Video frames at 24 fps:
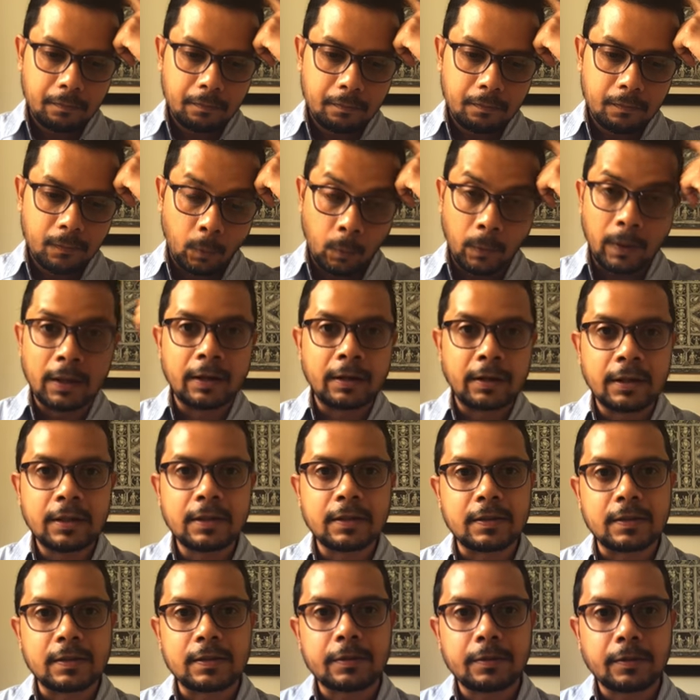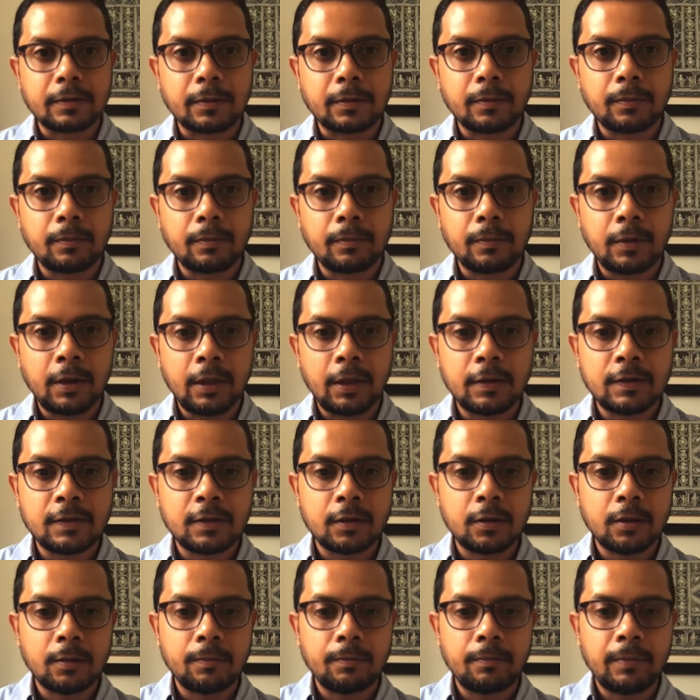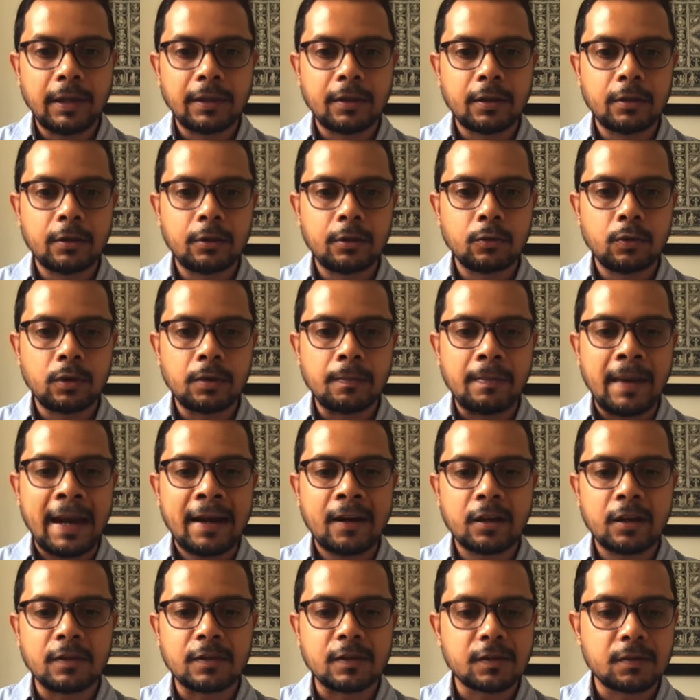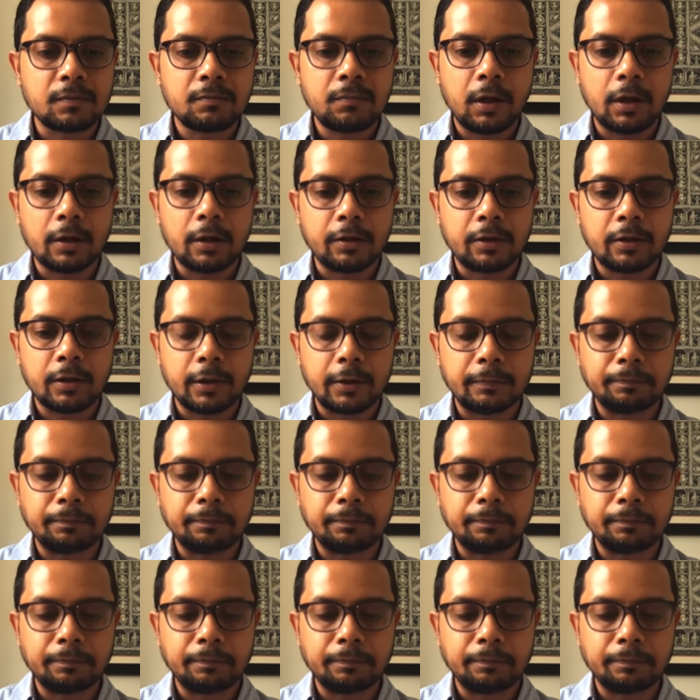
Well, it is. There is a method to the madness, but